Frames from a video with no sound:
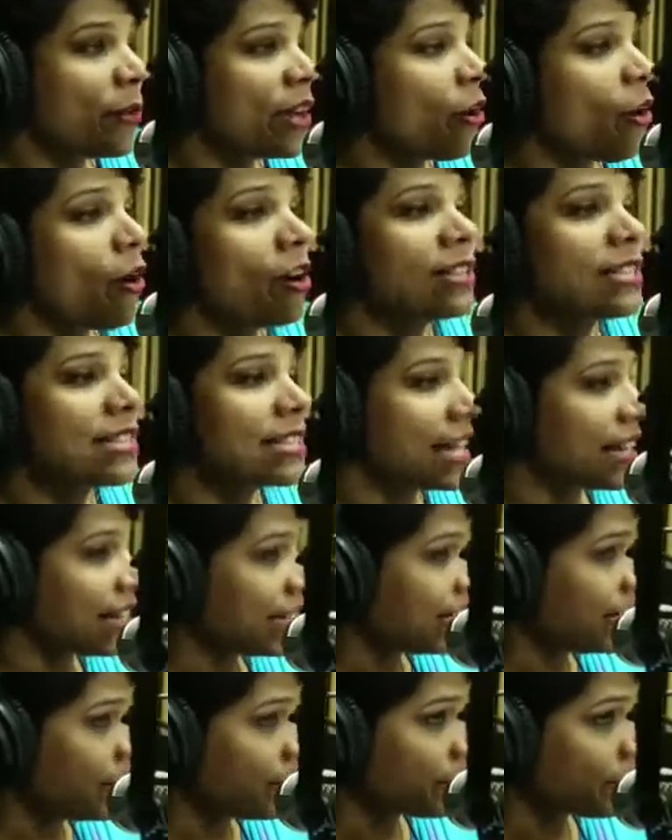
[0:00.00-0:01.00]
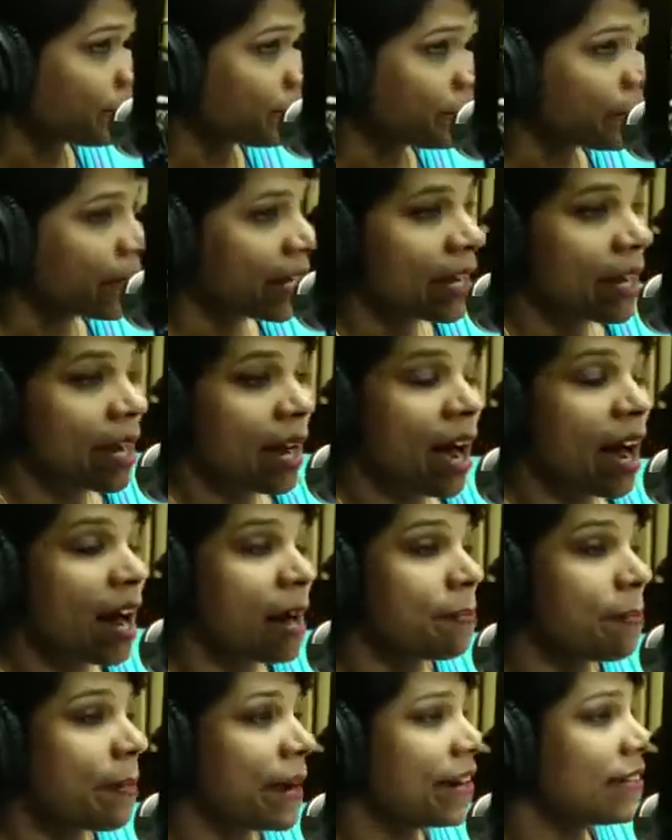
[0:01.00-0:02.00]
We all study.
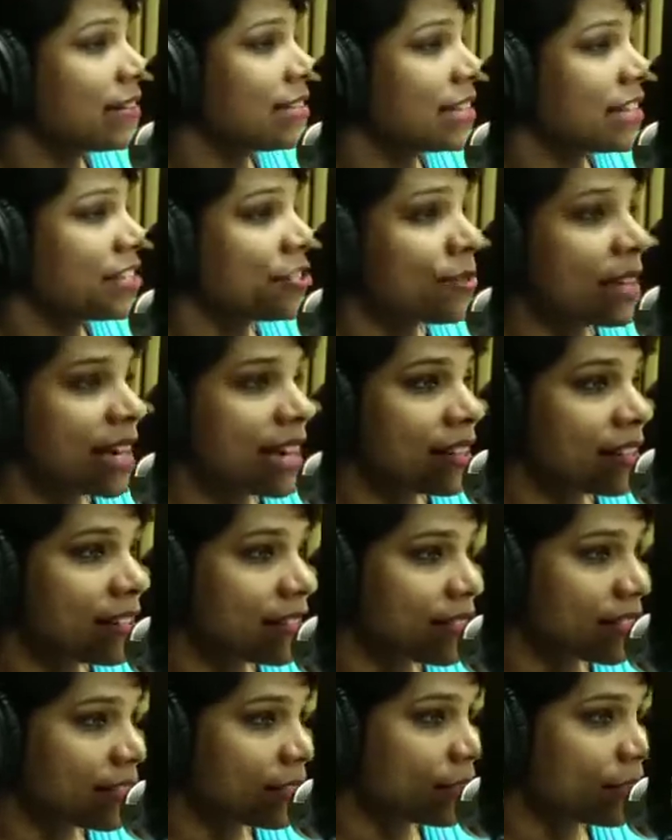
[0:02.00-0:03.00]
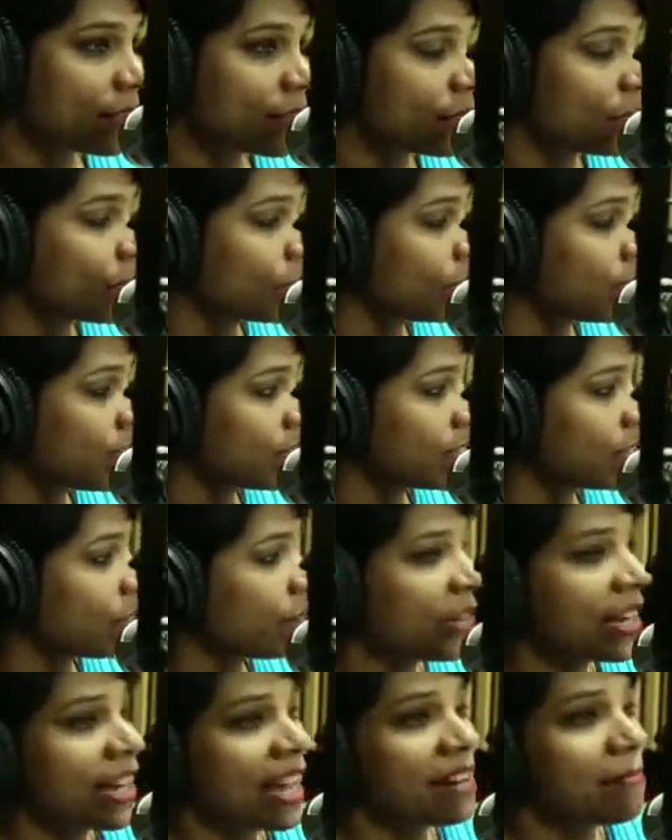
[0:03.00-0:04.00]
Our parents educate us in good
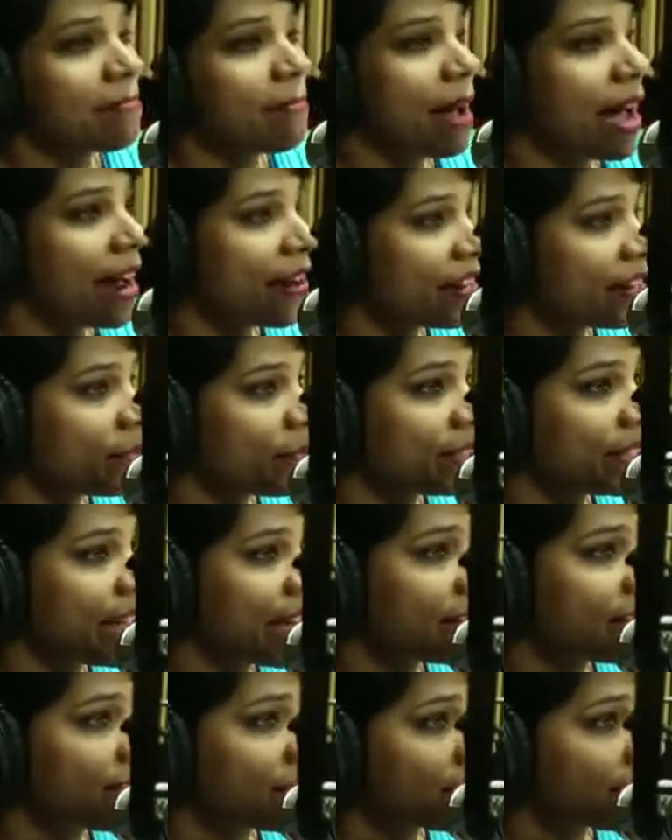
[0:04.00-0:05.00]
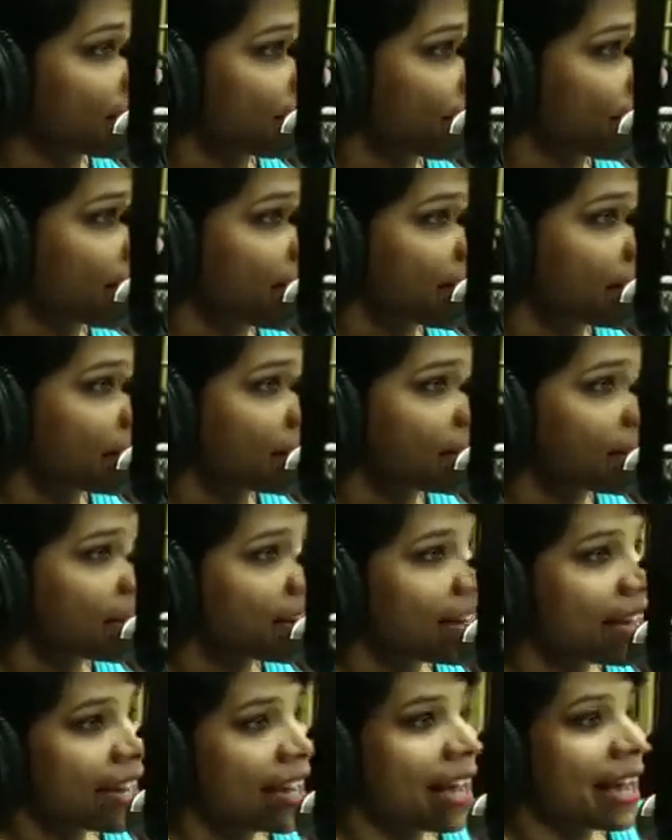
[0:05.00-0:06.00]
schools. We get married with that
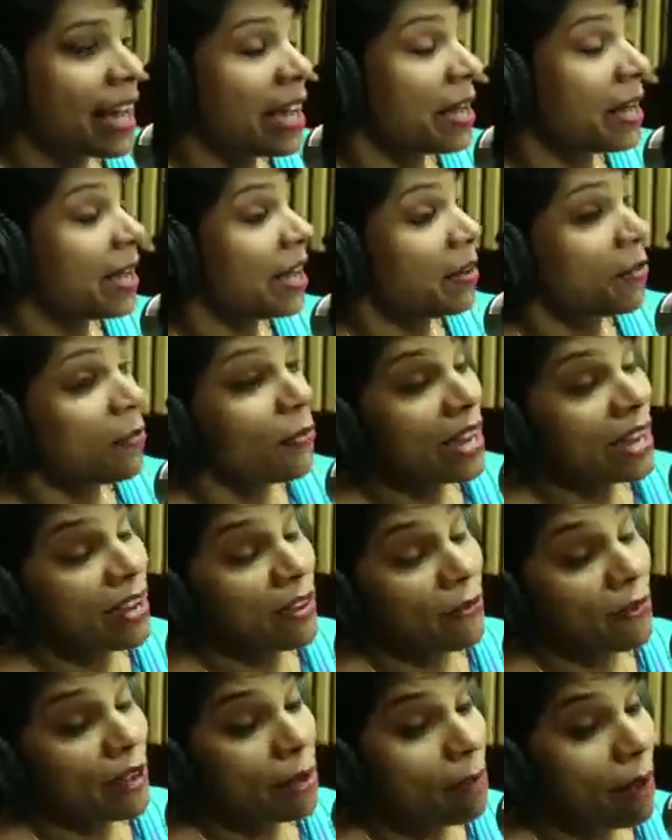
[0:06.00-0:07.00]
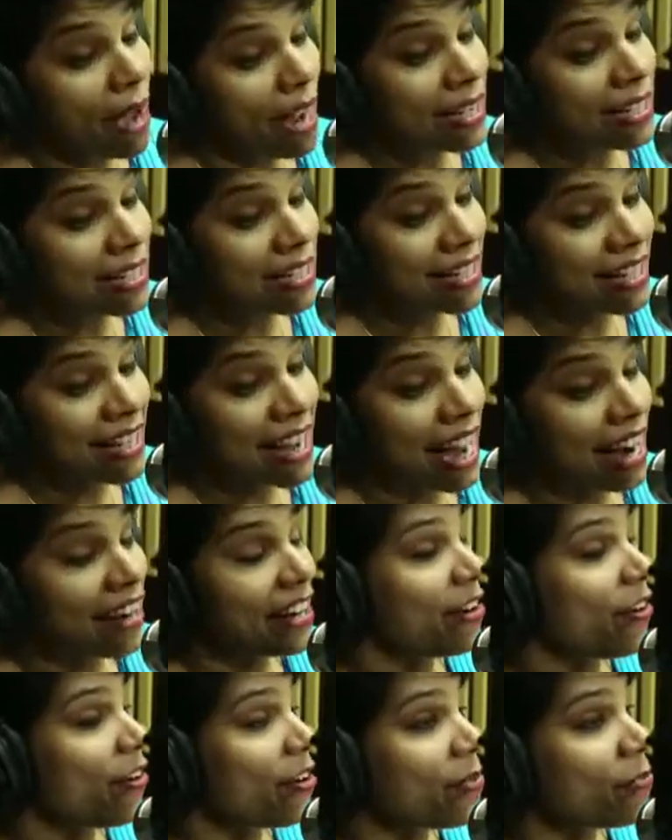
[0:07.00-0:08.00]
certificate. We might
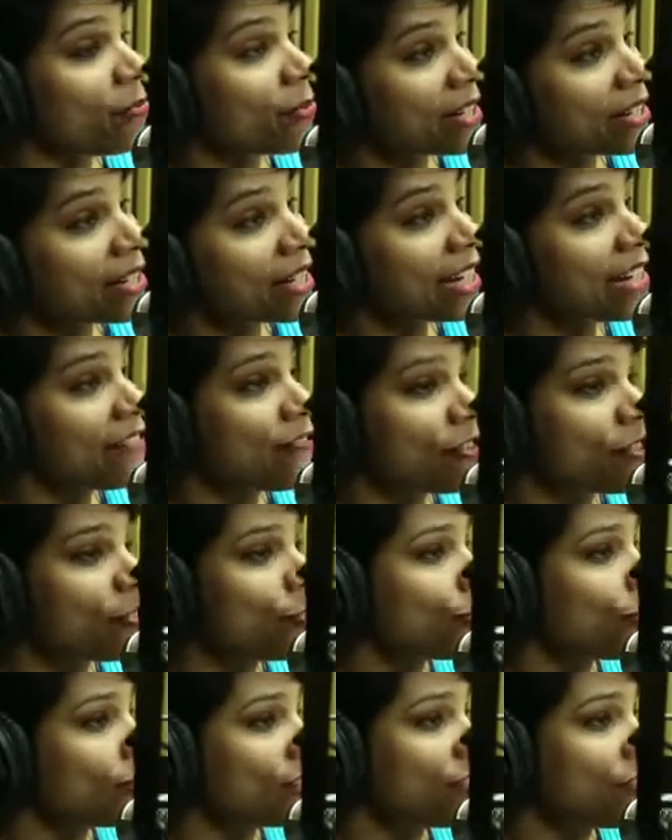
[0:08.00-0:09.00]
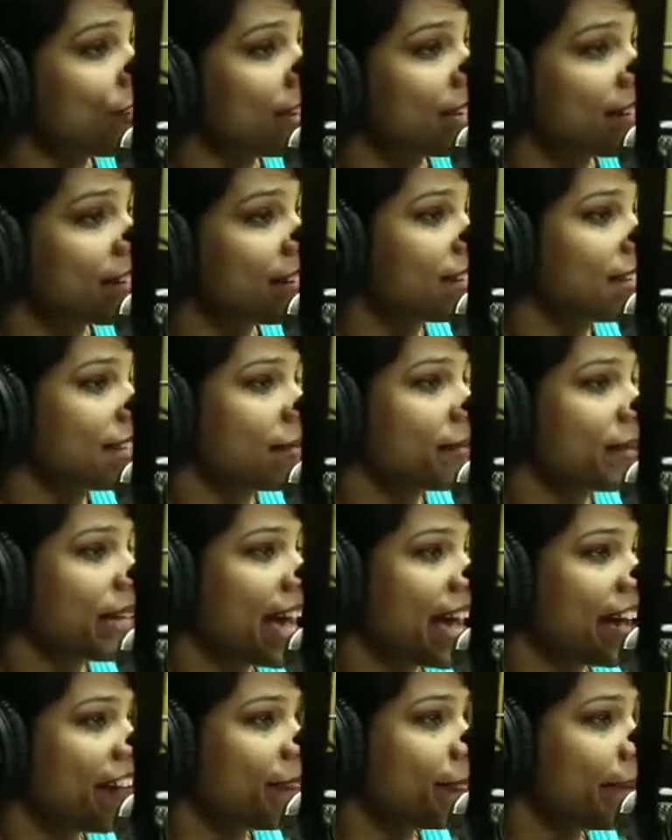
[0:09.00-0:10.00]
carry on working for 2 or 3 years till
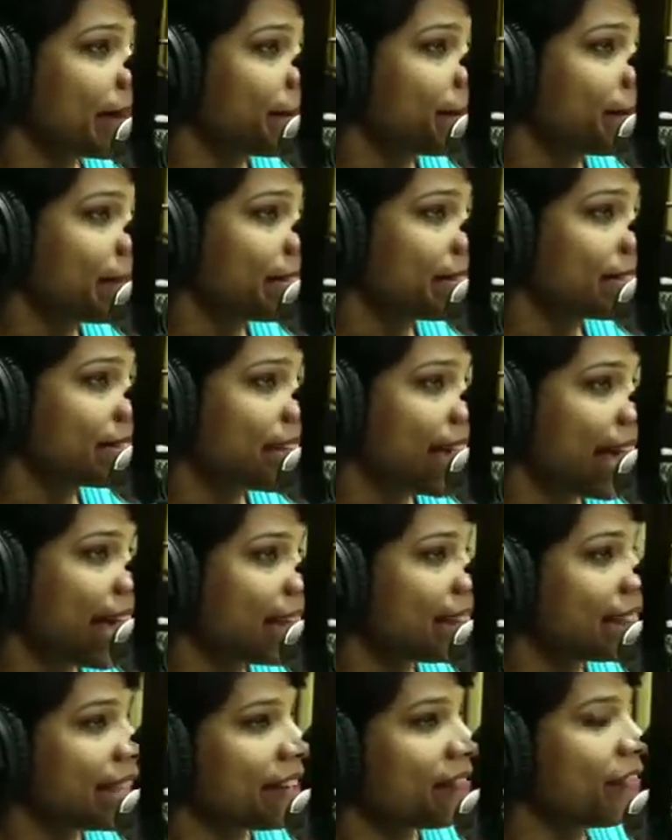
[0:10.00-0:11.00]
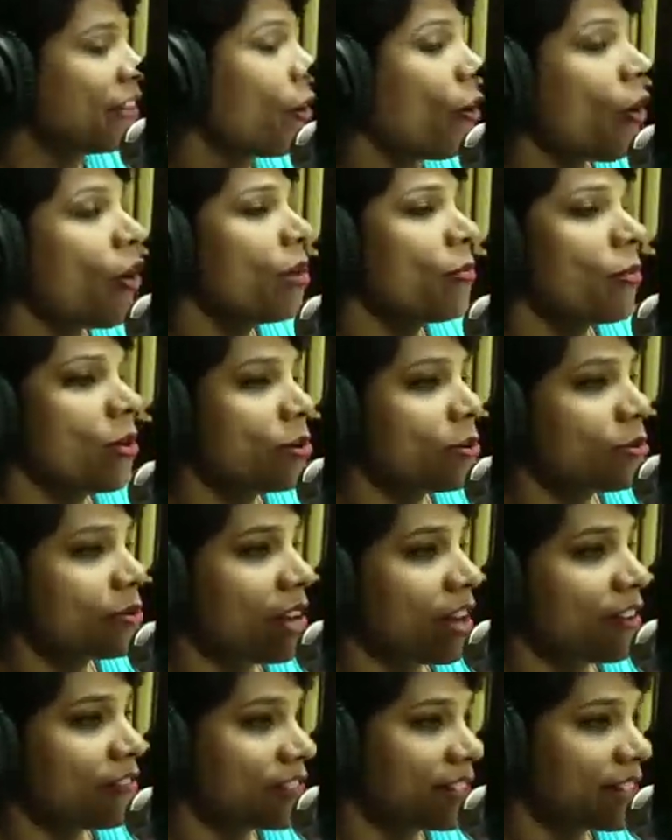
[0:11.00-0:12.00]
we have babies, and then we all want
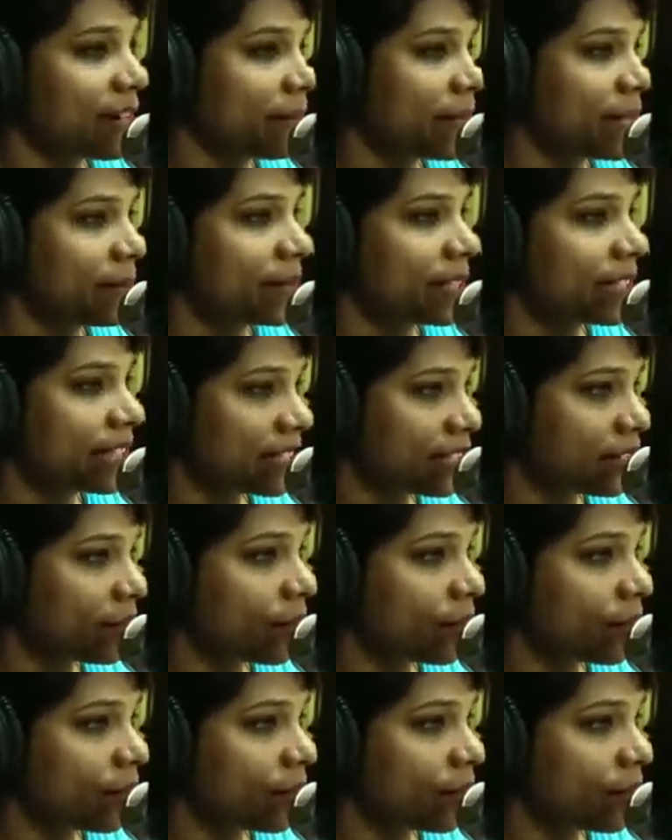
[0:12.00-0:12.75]
to look after our babies